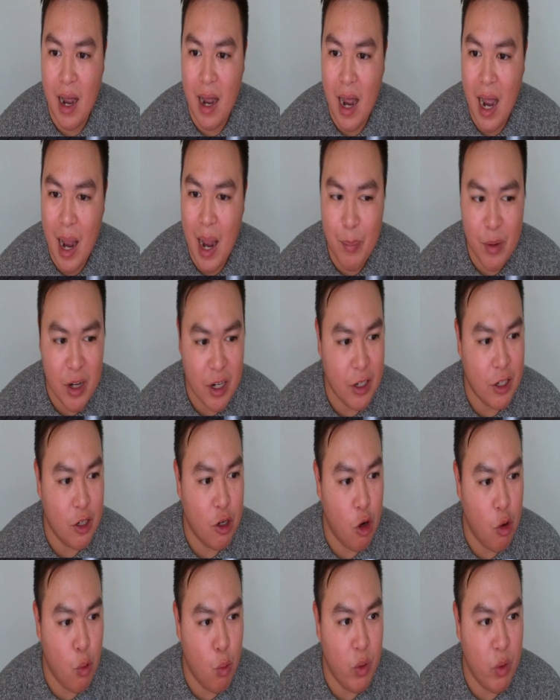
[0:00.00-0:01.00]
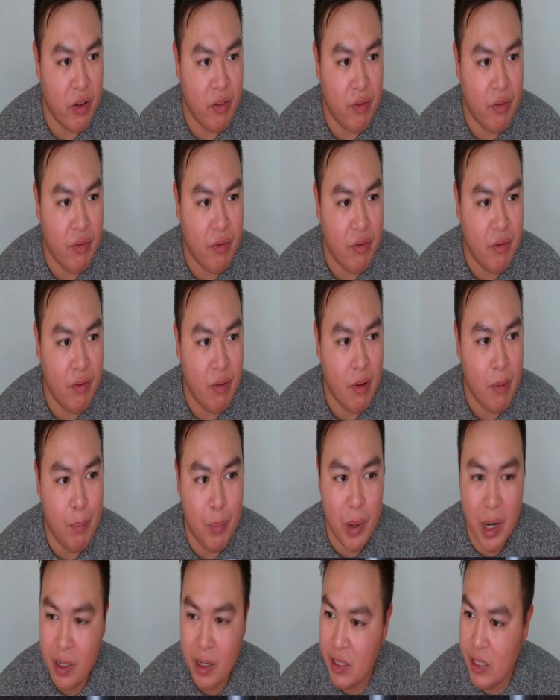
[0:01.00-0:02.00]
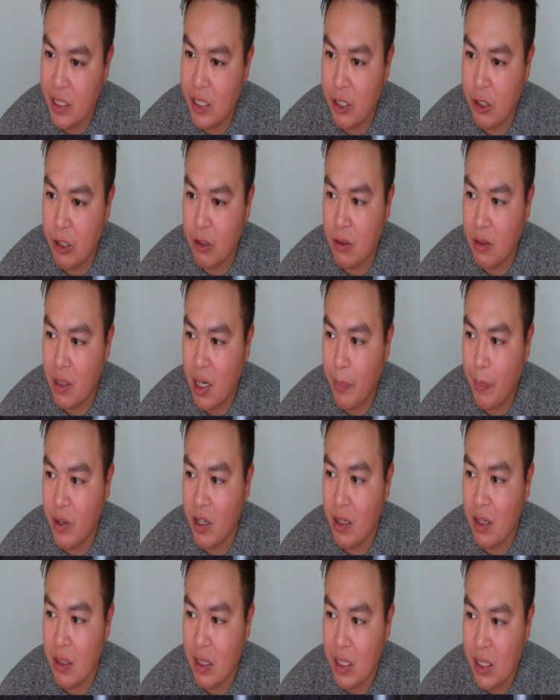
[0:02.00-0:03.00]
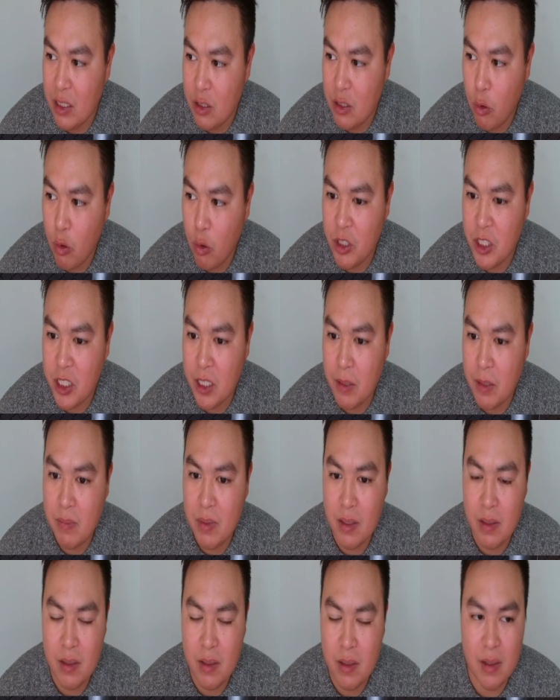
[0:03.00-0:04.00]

I'm going to go with Buckley here. I'm going to lean towards him.